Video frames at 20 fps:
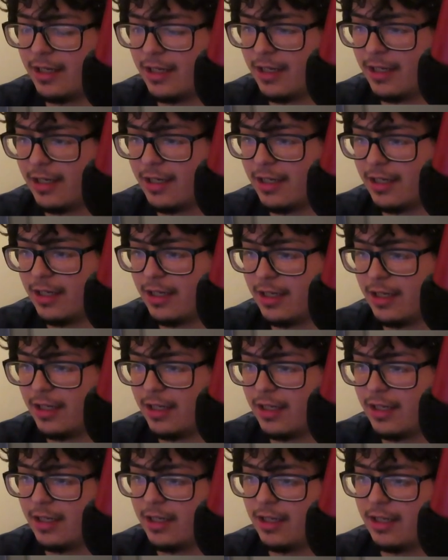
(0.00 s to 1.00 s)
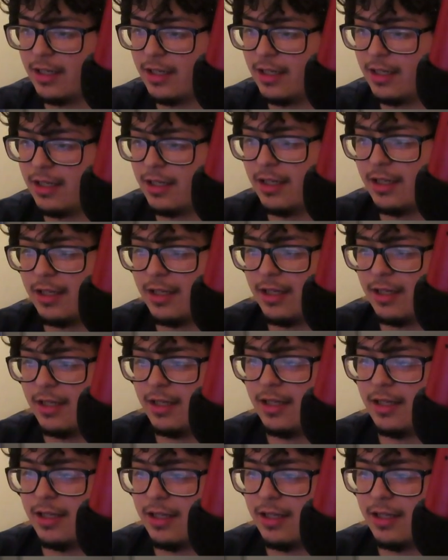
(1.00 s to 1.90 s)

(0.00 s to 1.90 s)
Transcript: No one is speaking in this clip.